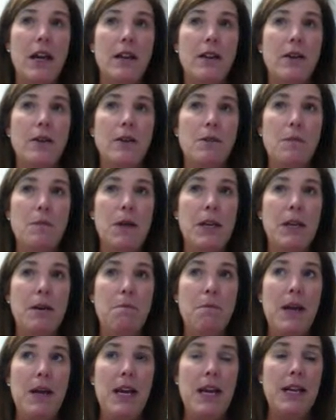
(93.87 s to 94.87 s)
there's been a
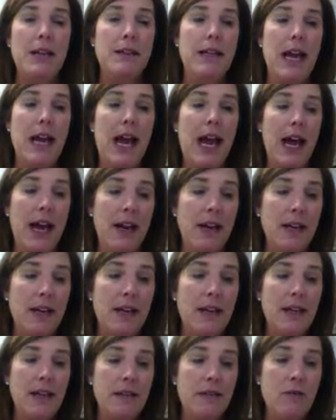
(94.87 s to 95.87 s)
base
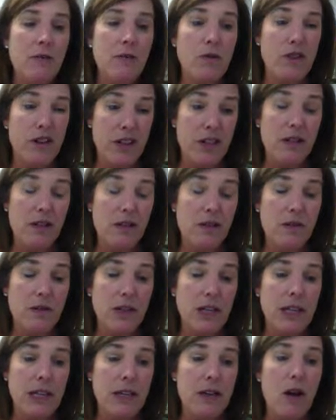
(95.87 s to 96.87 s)
added or
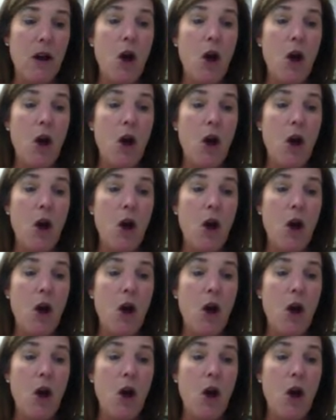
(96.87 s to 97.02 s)
inserted,